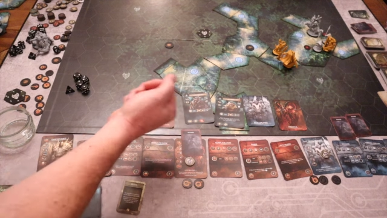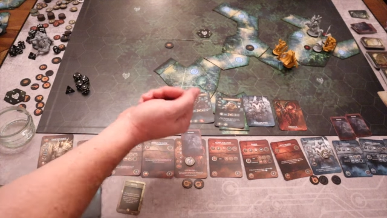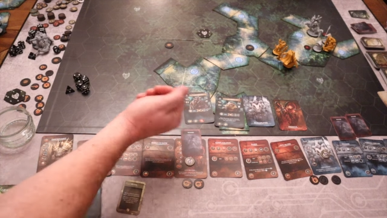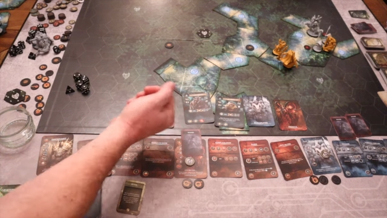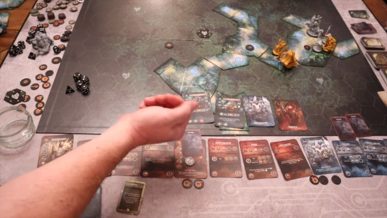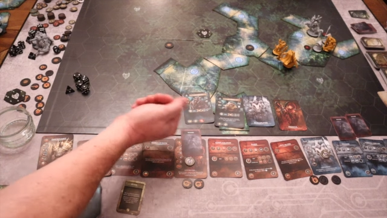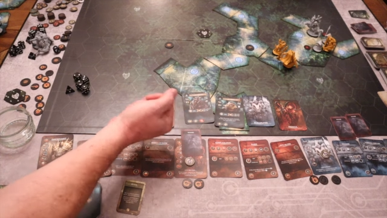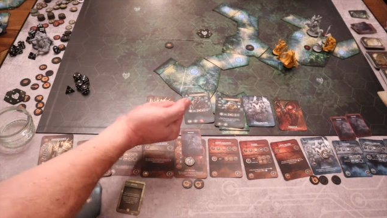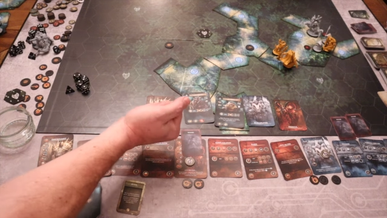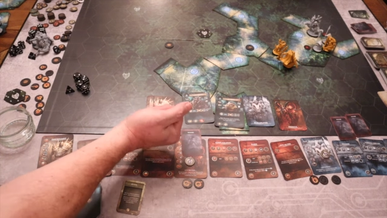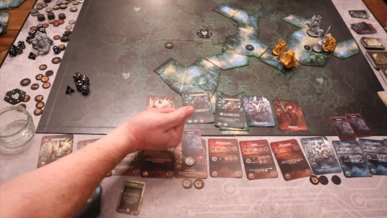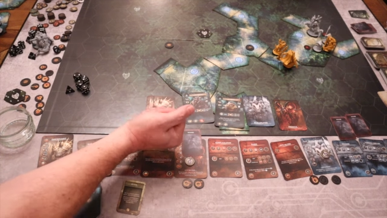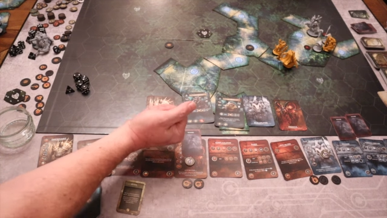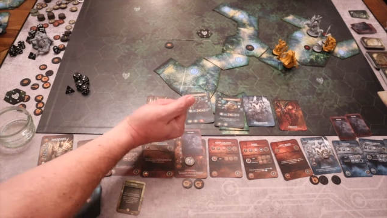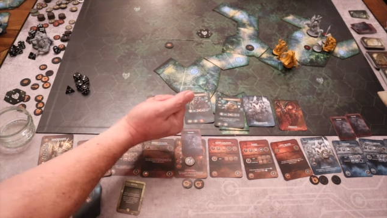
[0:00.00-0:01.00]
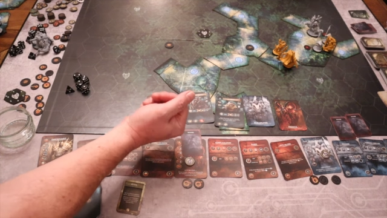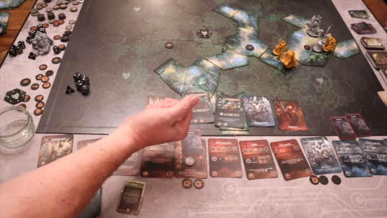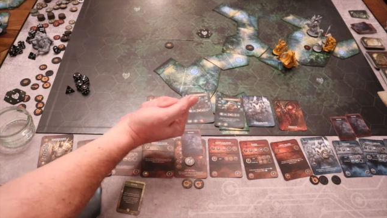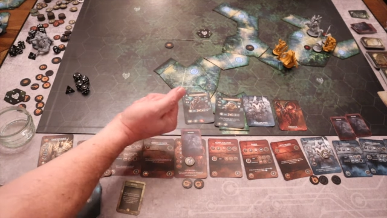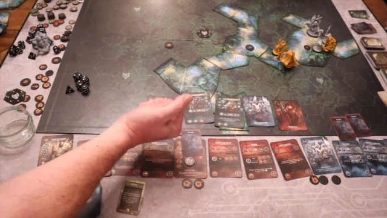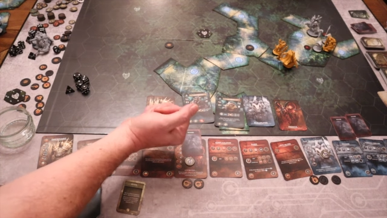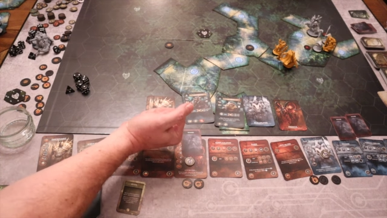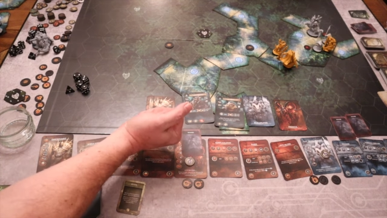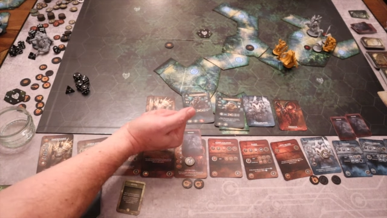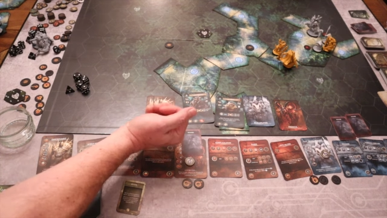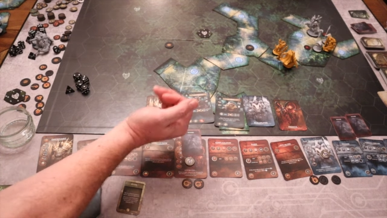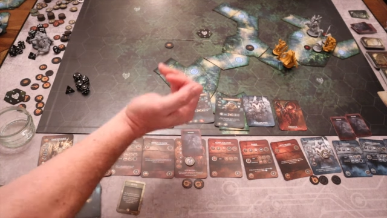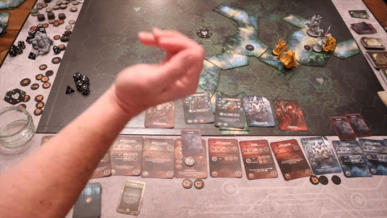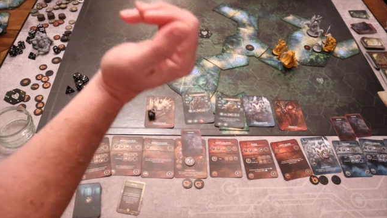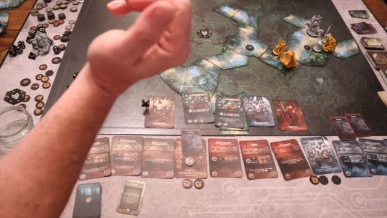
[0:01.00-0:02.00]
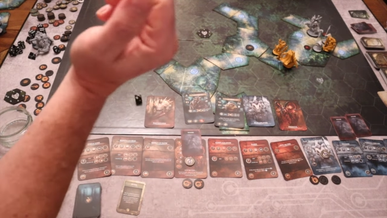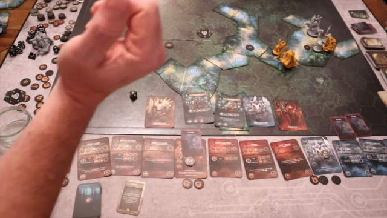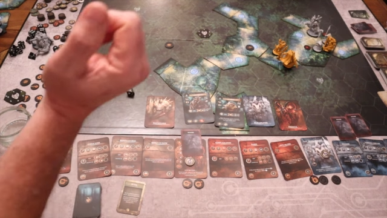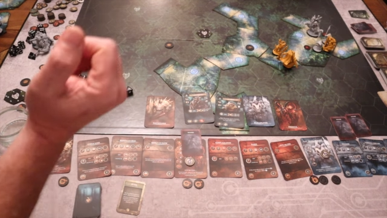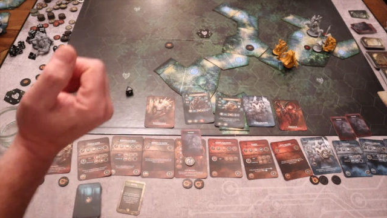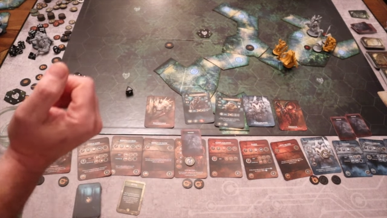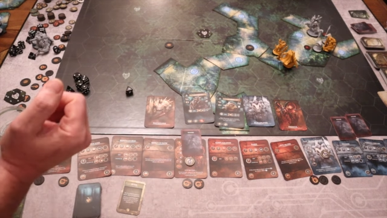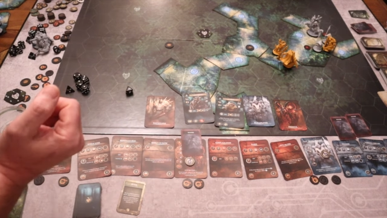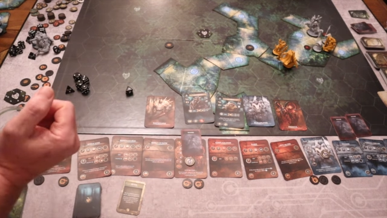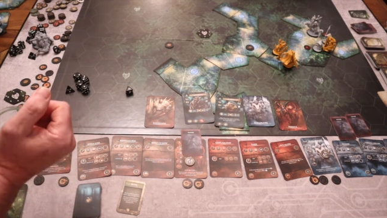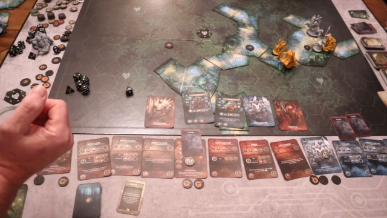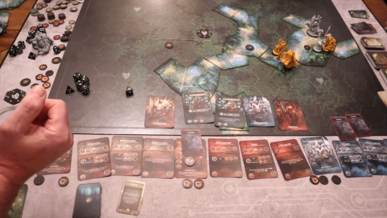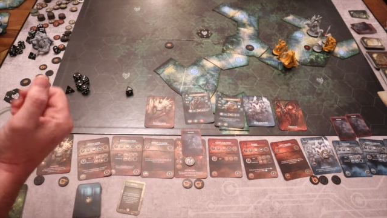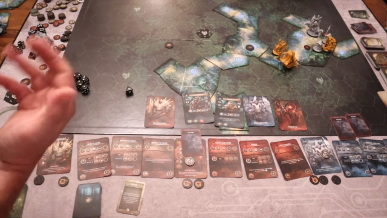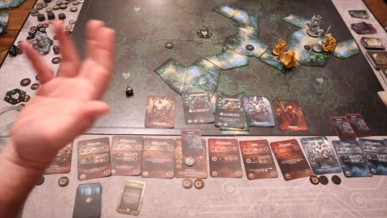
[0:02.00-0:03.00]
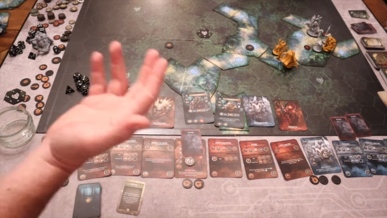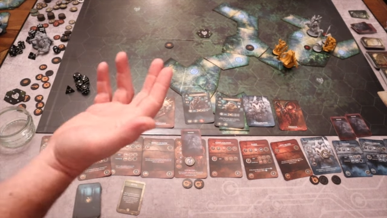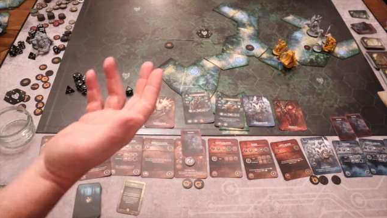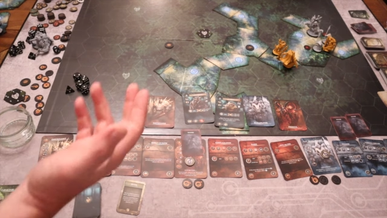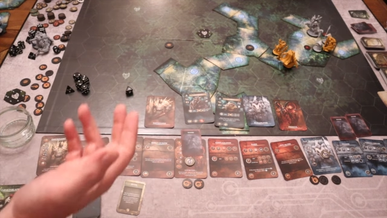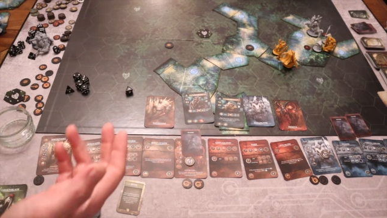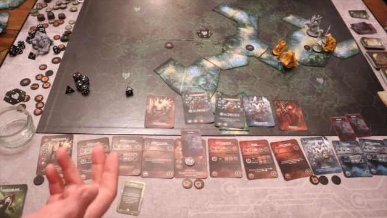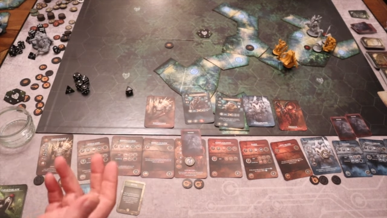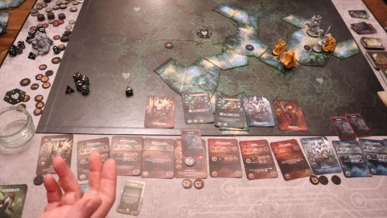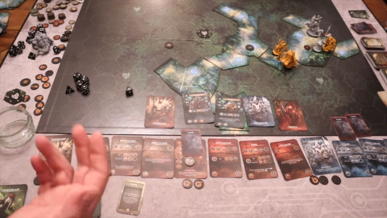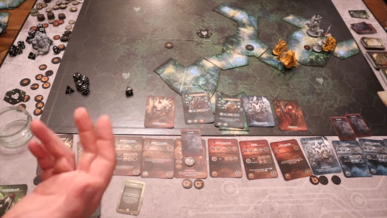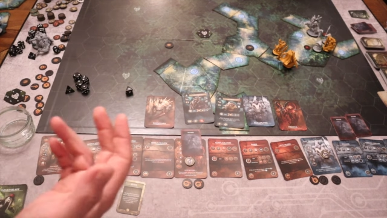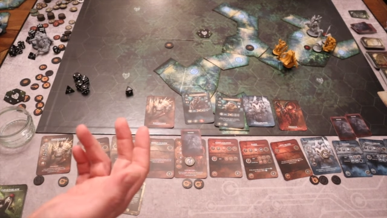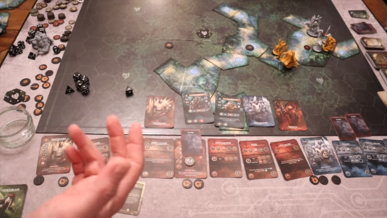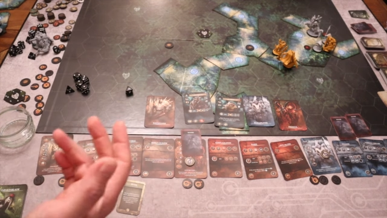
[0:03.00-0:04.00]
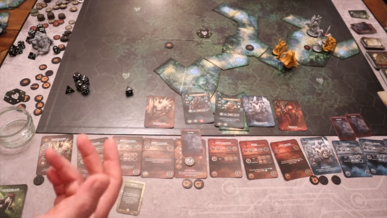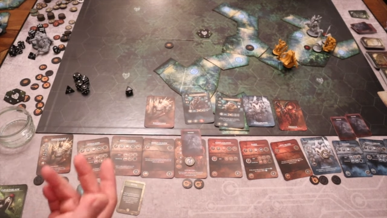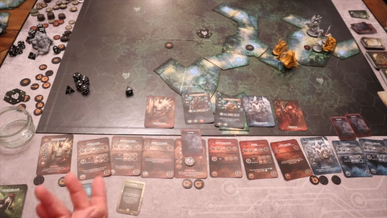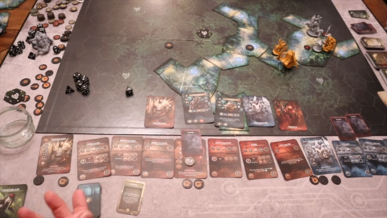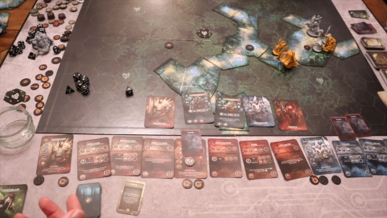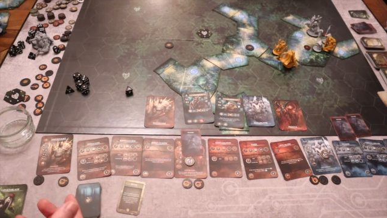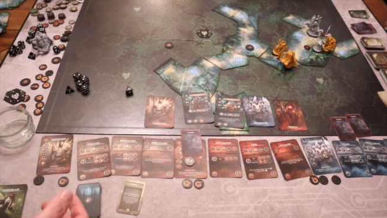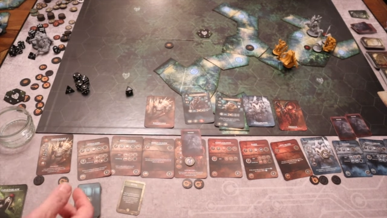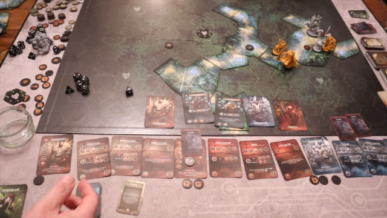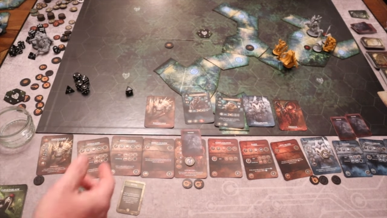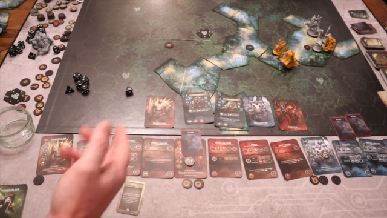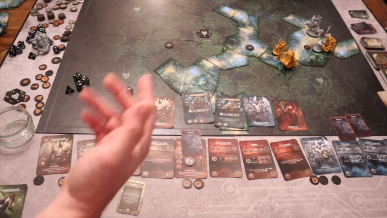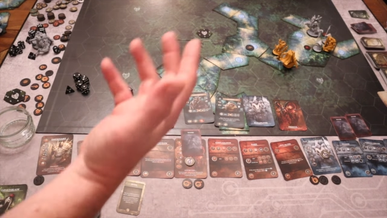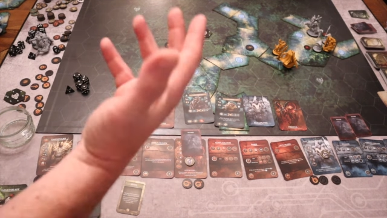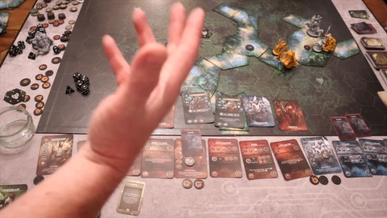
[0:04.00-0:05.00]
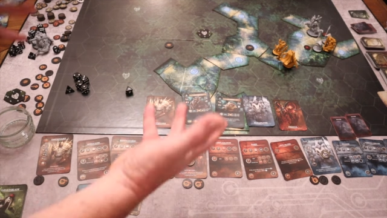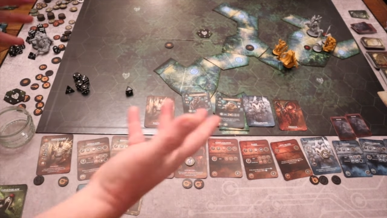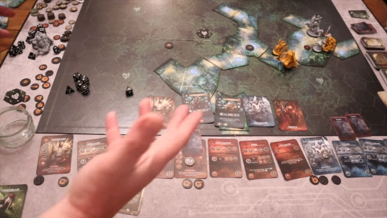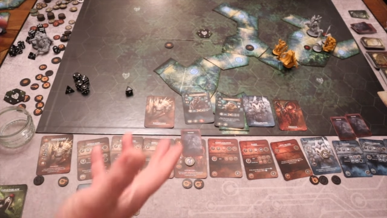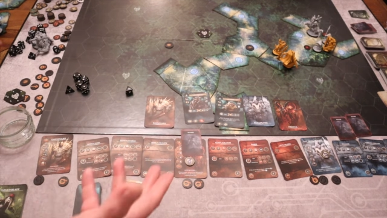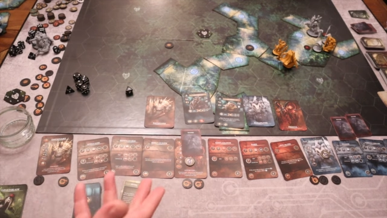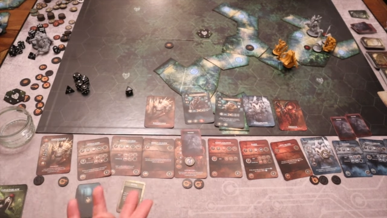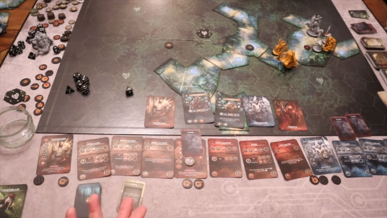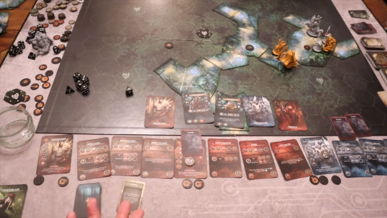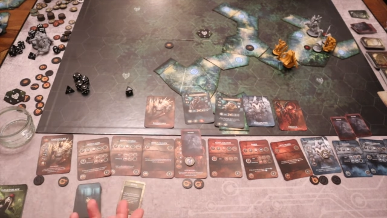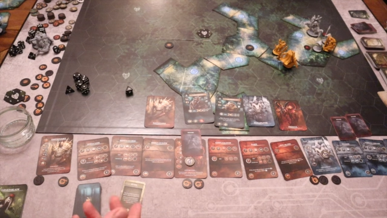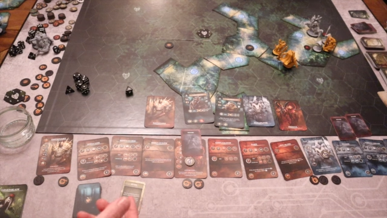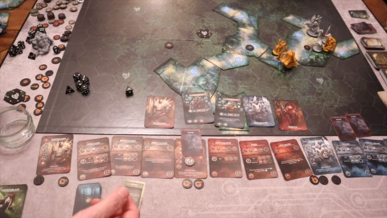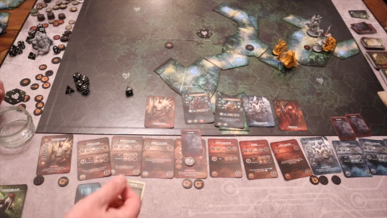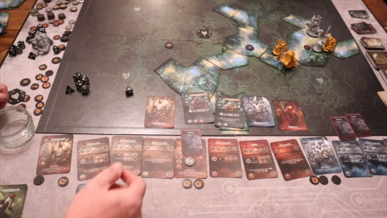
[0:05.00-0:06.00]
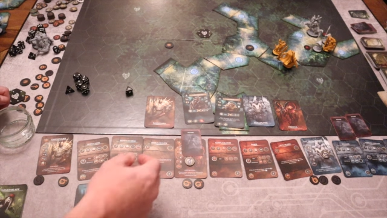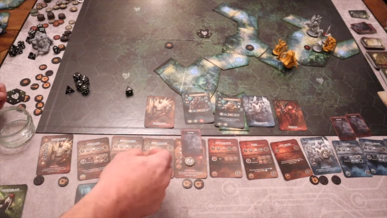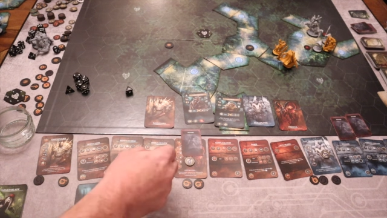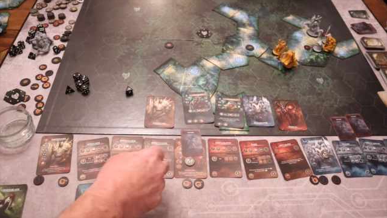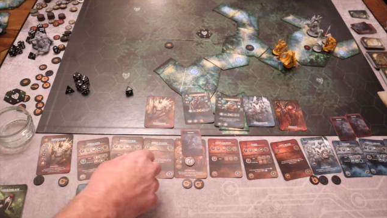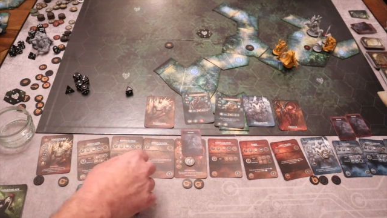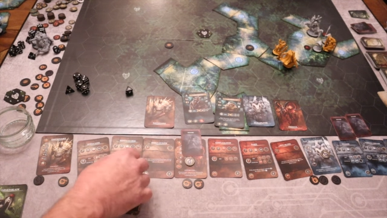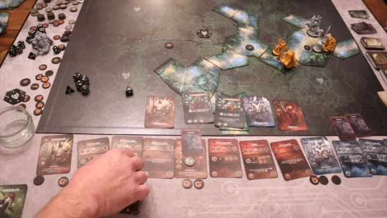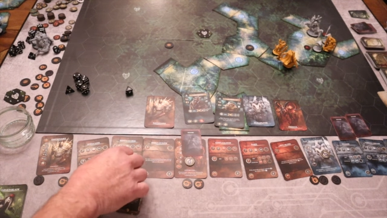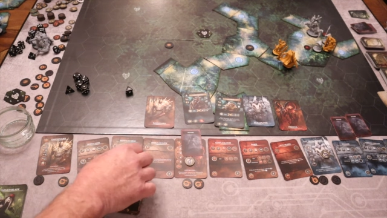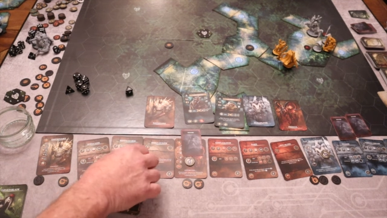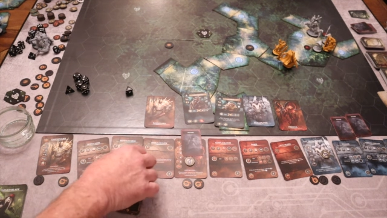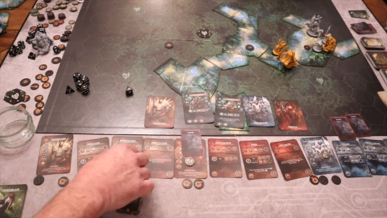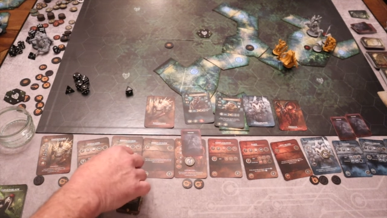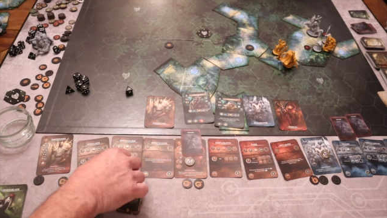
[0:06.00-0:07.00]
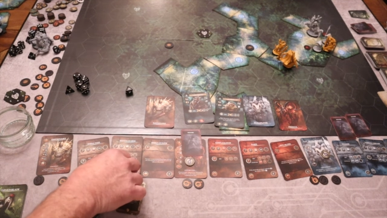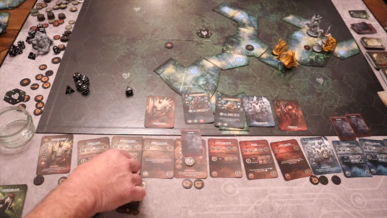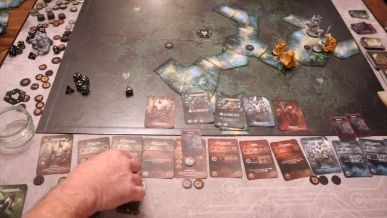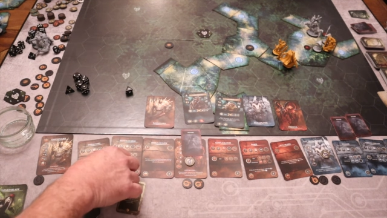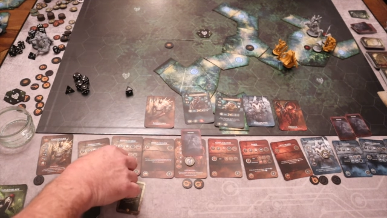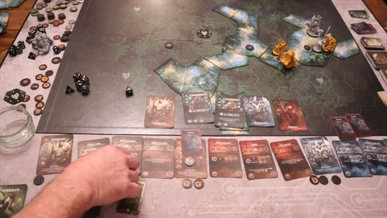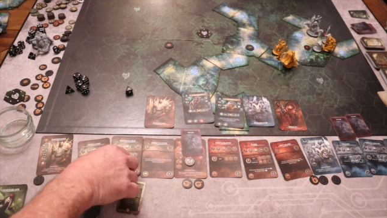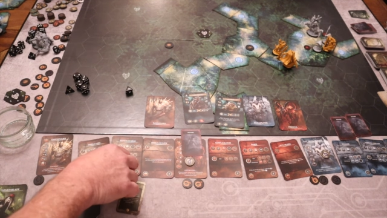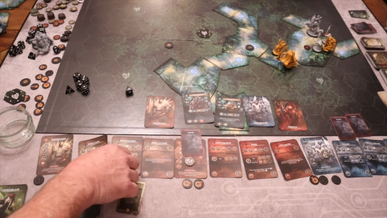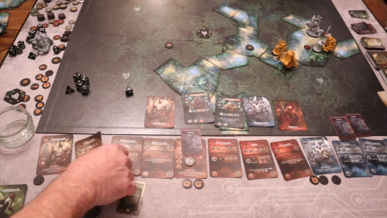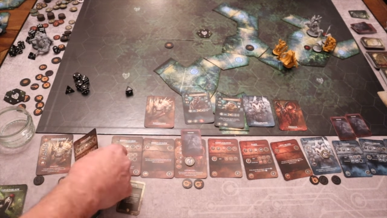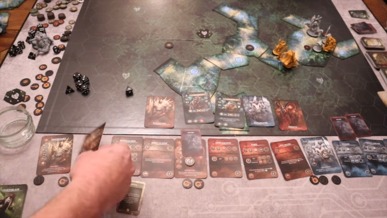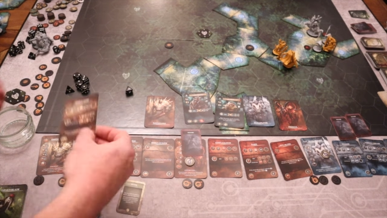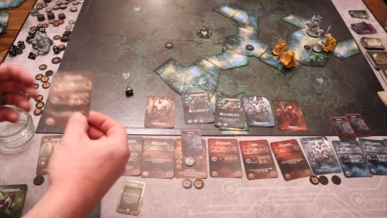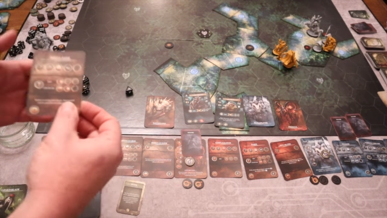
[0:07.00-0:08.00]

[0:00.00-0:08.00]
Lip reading: (no speaker visible)